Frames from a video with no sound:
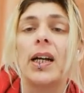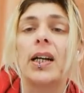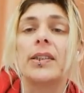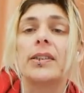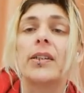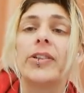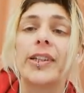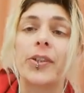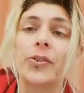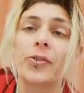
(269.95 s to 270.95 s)
and are in
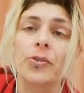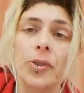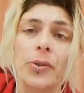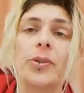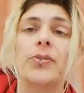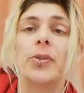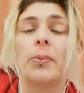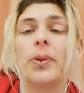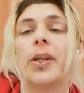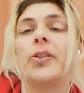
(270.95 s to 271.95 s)
control of your
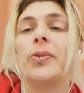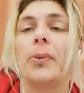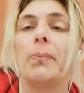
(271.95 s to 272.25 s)
body, and you're